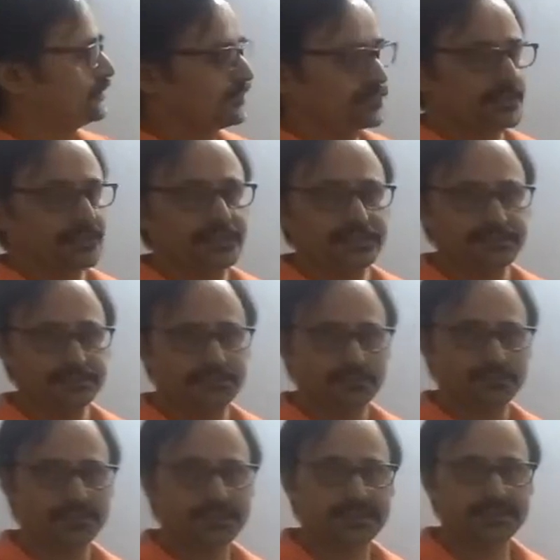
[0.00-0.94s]
for it
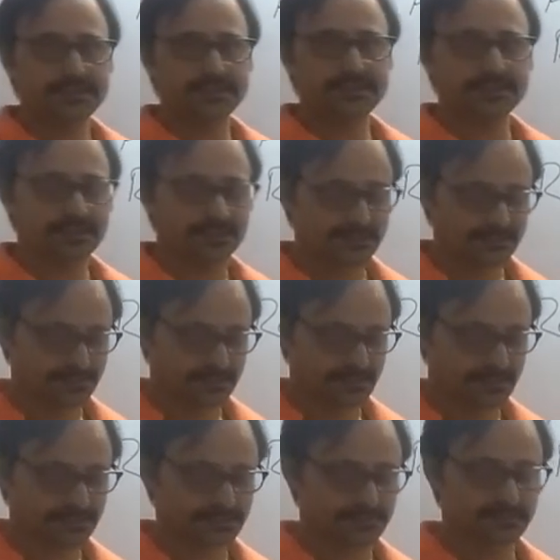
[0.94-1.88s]
to get a tax
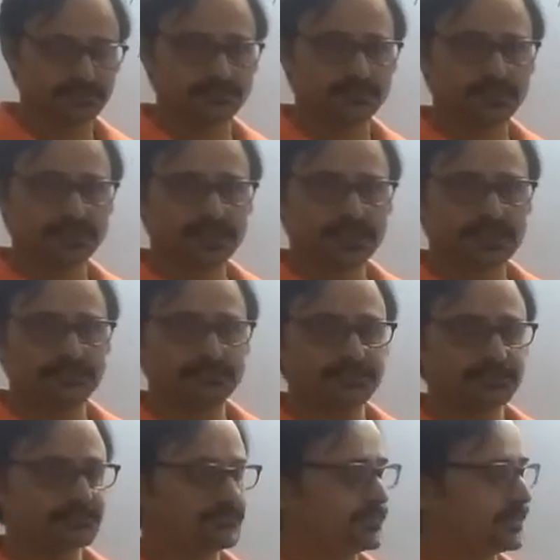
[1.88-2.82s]
transcript. What
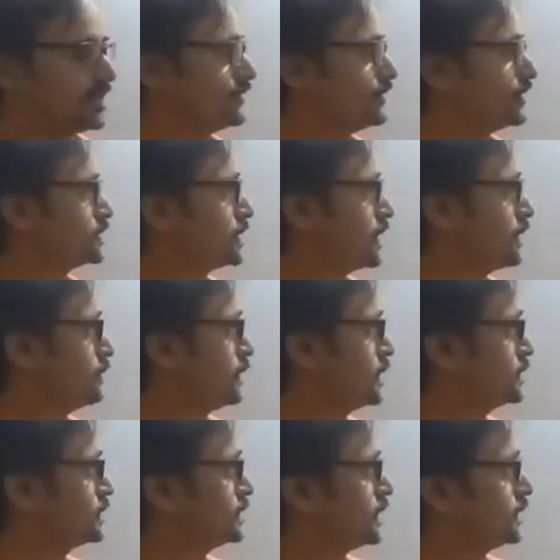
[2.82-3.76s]
happens whenever
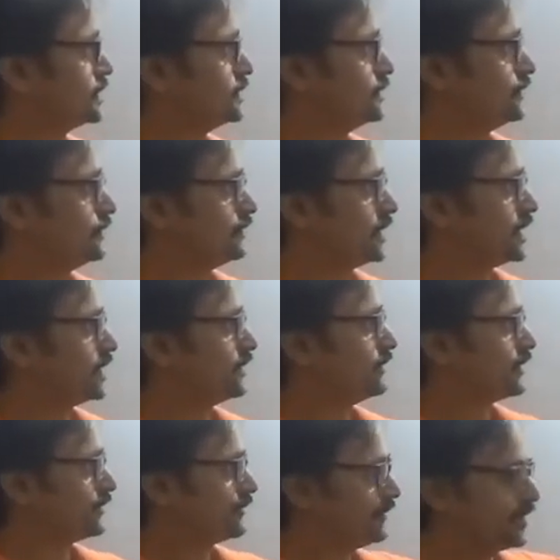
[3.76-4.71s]

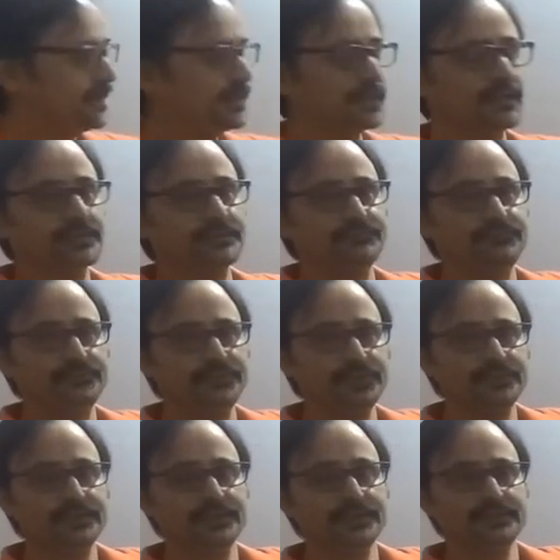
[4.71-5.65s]
whenever we
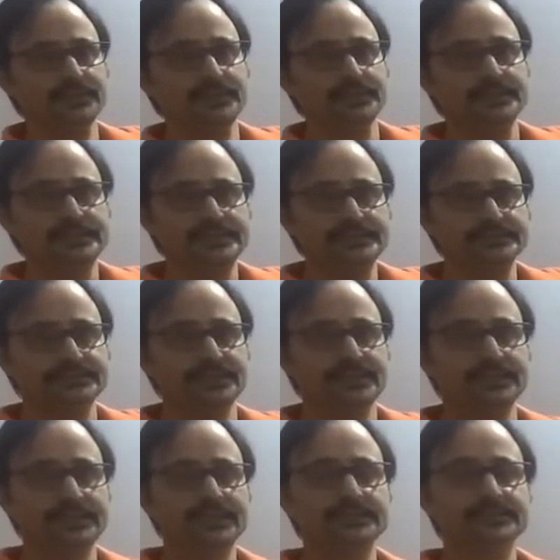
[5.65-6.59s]
are
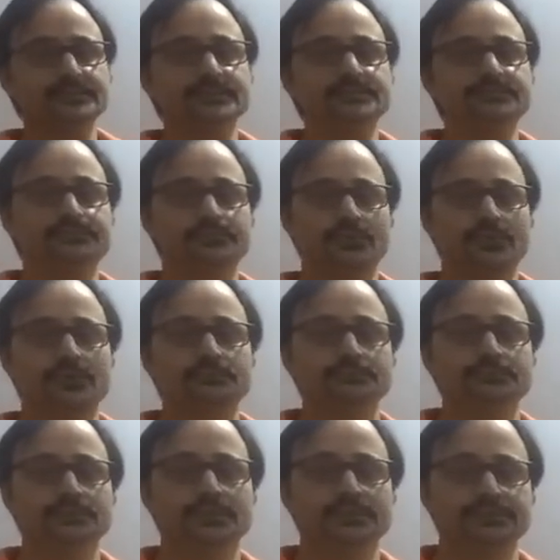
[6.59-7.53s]
sending this
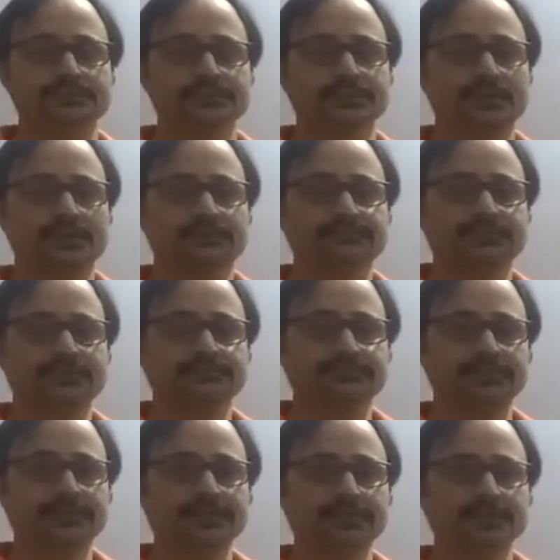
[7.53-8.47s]
form, after
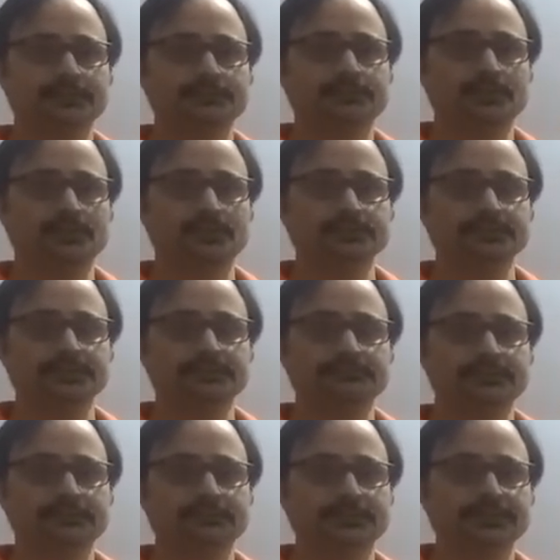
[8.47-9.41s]
filling up all the
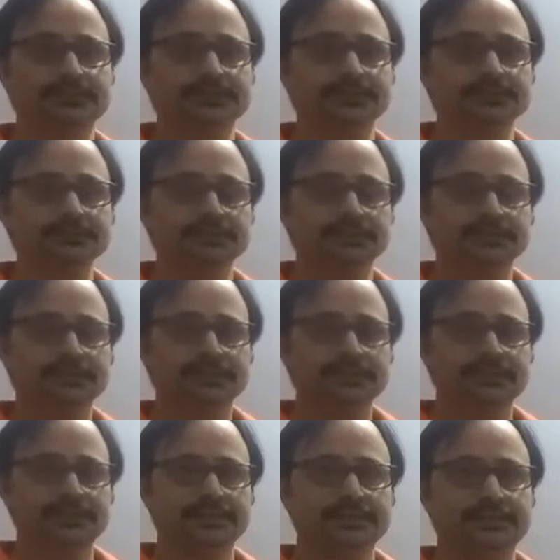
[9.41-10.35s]
information,
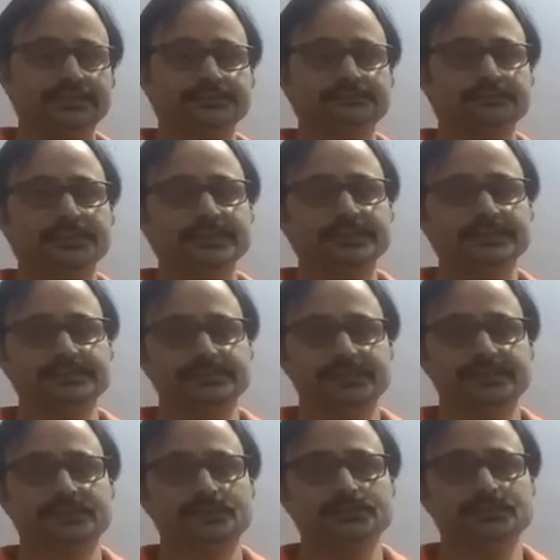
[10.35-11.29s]
it is being
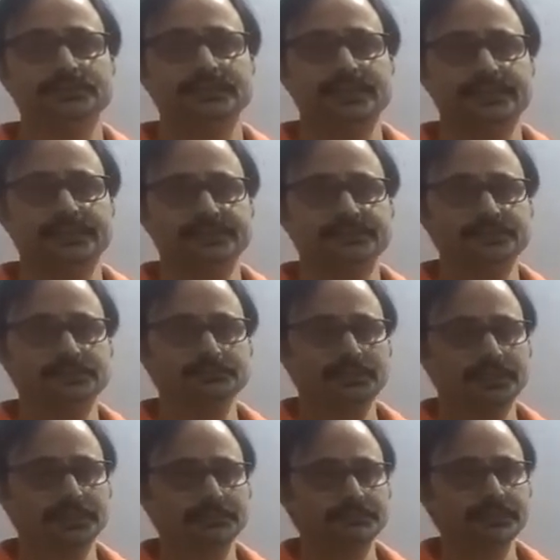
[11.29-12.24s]
sent to the IRS
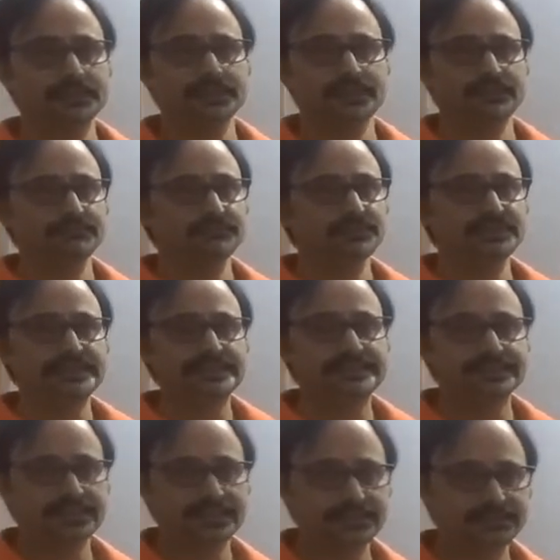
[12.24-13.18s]
department, and
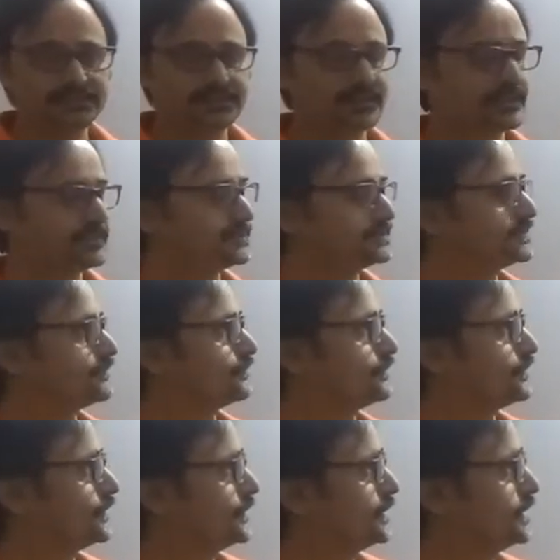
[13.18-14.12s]
within 10 days
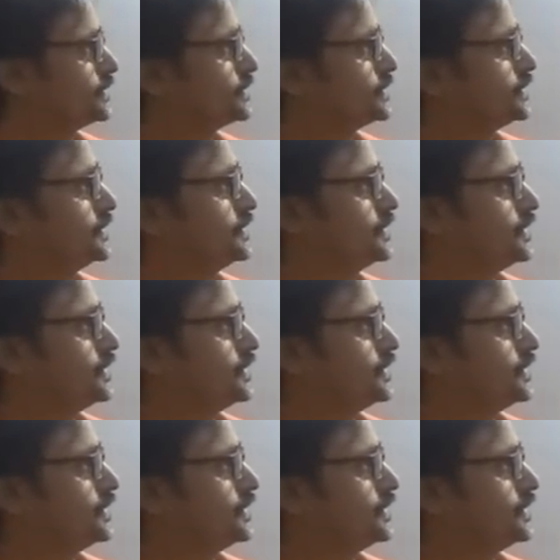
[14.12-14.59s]
this